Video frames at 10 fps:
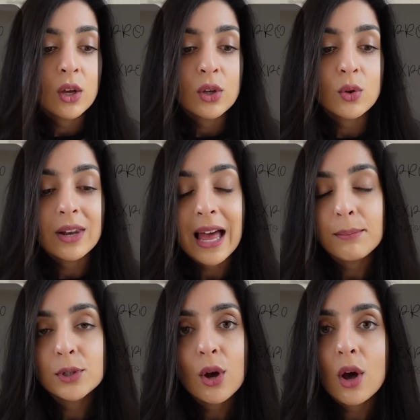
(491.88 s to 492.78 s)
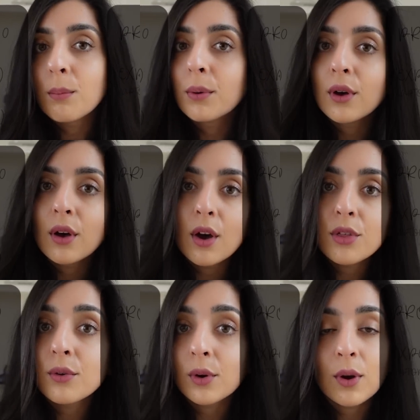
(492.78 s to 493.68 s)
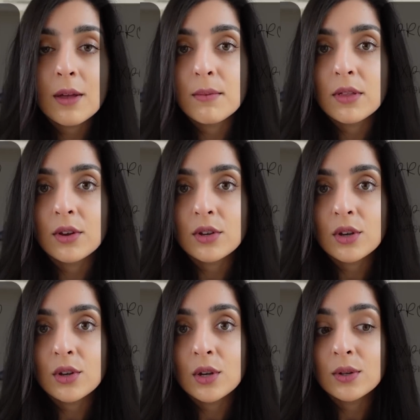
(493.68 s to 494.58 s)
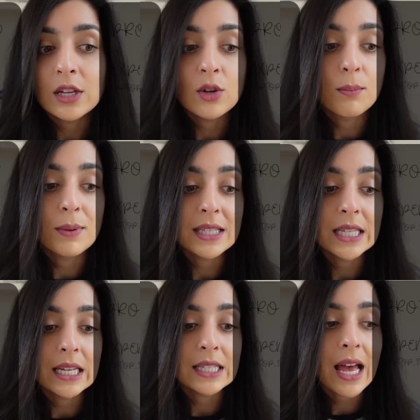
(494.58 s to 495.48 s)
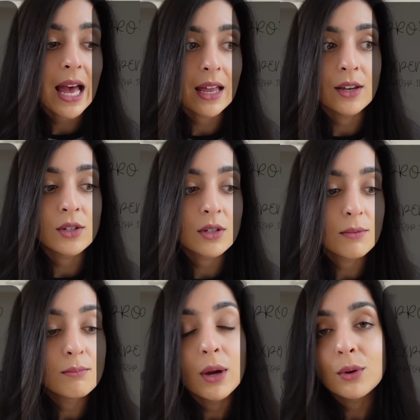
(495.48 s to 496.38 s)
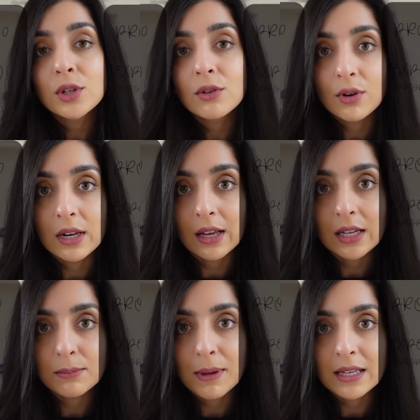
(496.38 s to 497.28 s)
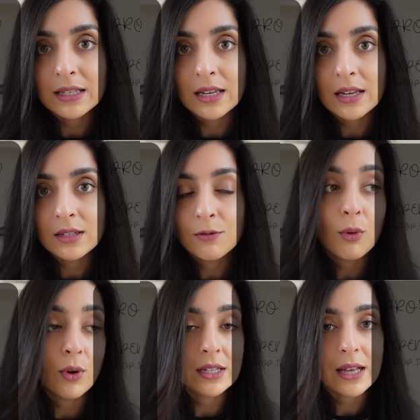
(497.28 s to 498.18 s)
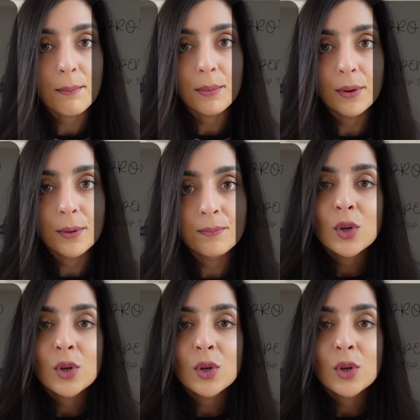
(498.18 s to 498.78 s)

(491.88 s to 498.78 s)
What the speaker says: your laptop, other equipment that you use in your business, and motor running expenses, for example.